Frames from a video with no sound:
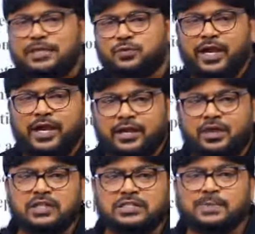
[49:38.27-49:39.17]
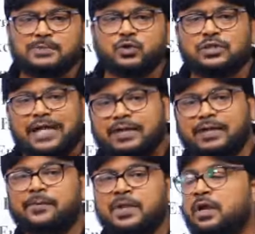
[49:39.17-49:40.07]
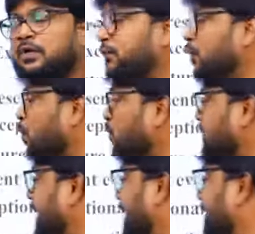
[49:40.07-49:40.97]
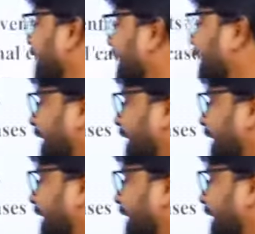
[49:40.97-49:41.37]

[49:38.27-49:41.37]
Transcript: oriented concepts, so that future they can